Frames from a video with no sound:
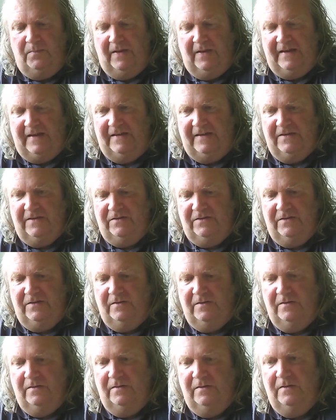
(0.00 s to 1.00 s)

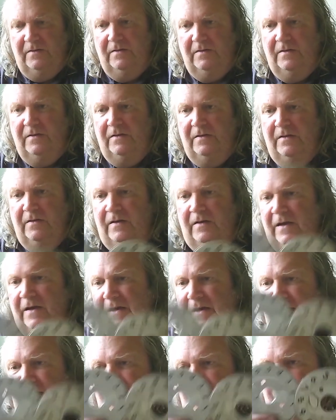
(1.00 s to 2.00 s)
plates.
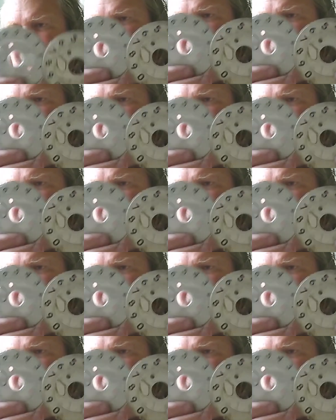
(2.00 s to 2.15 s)
Here you